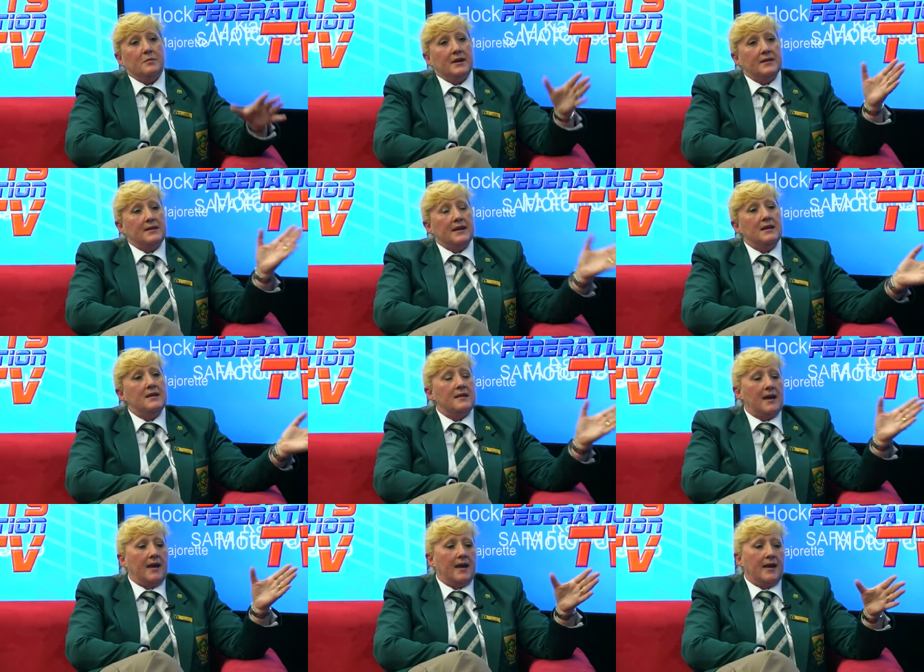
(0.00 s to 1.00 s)
but then
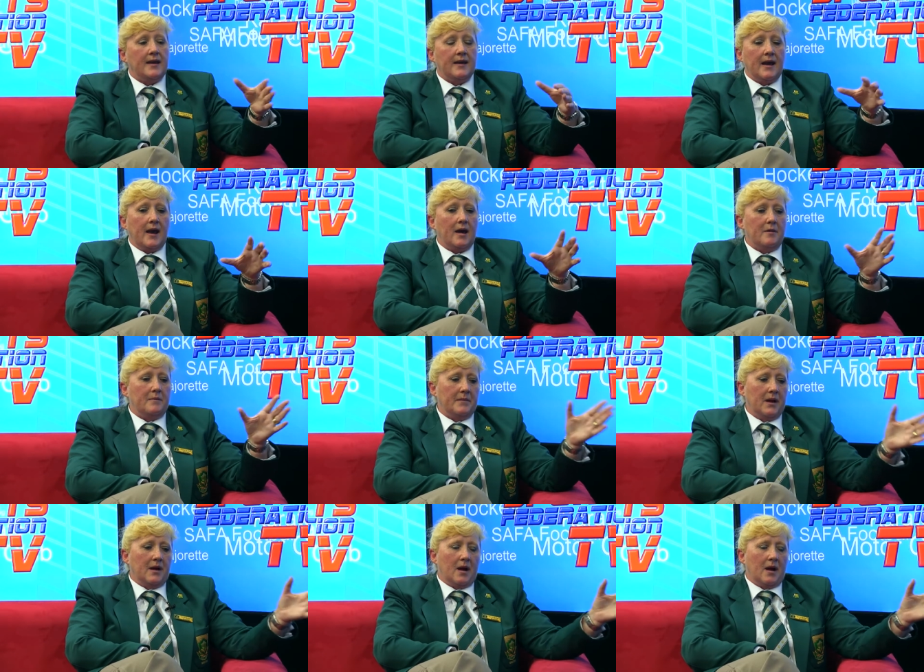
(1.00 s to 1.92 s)
they um,